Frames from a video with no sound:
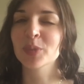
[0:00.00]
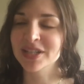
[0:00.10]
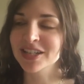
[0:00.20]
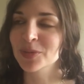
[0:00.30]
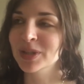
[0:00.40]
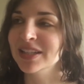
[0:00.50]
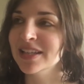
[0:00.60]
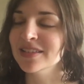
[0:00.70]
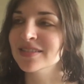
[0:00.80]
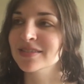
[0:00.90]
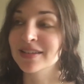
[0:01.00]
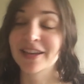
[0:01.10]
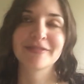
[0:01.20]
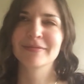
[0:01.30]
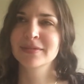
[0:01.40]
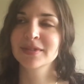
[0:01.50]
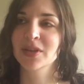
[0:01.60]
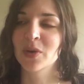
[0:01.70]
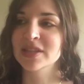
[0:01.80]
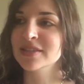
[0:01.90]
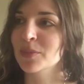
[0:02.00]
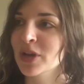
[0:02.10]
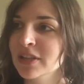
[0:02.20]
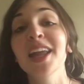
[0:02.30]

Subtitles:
predictable ease doesn't have quite the same ring.